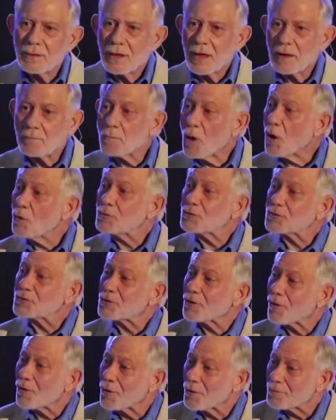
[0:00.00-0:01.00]
And
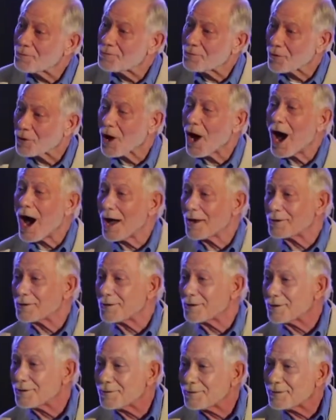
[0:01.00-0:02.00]
most are
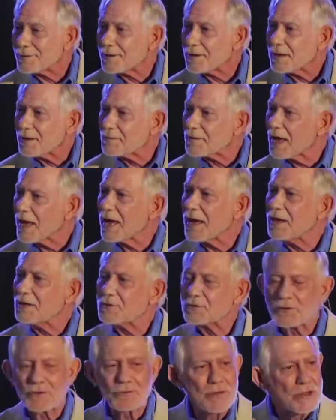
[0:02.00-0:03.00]
forgotten in the
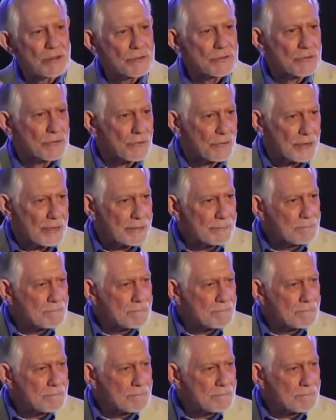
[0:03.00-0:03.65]
haze of history,